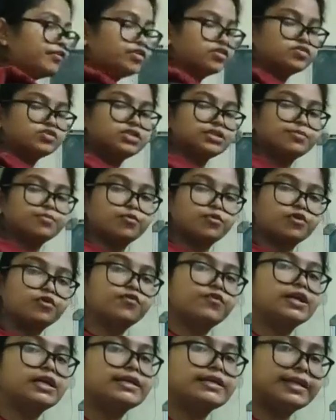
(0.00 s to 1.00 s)
addressing
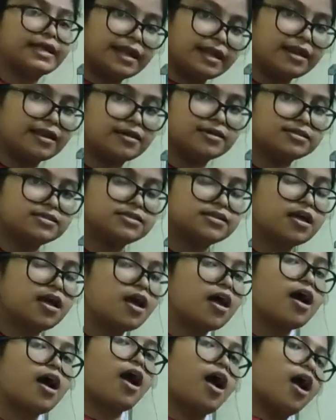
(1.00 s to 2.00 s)
mode will tell us
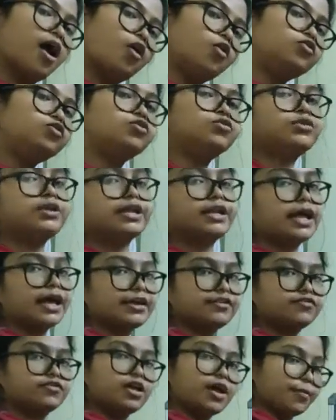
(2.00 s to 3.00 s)
how to
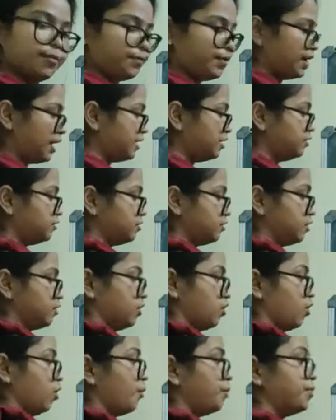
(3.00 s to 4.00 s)
derive the
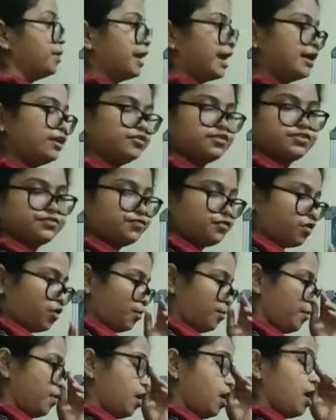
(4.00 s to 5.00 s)
operands
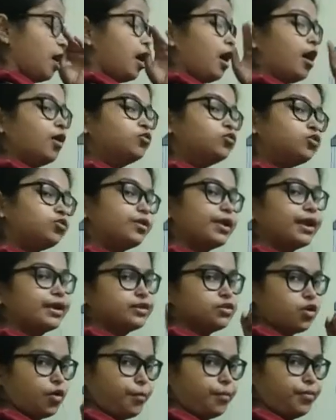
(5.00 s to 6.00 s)
from. How to
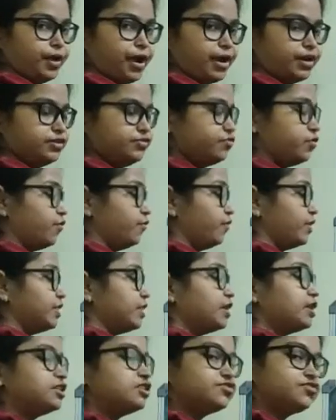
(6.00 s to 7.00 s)
get the operands from,
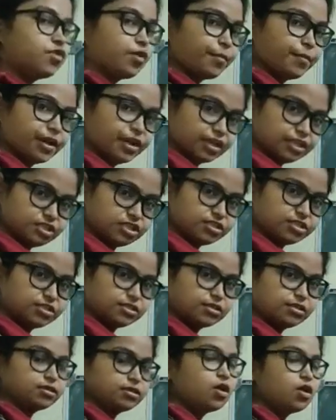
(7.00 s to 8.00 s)
whether it's from a
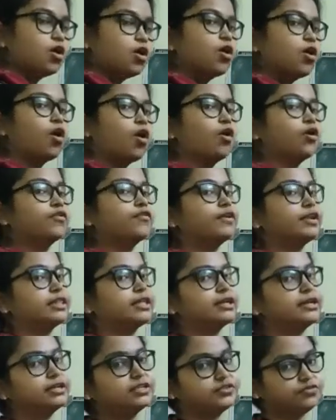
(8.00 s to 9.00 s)
register or
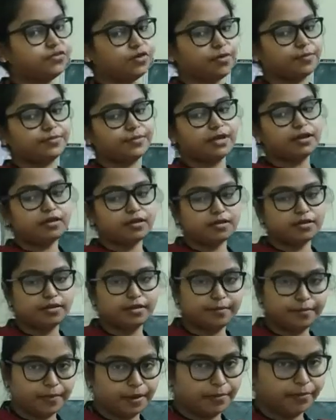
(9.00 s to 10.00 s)
whether it's from the
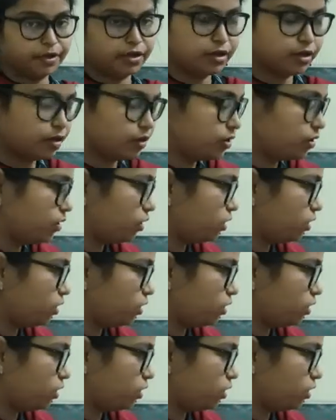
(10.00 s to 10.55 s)
memory.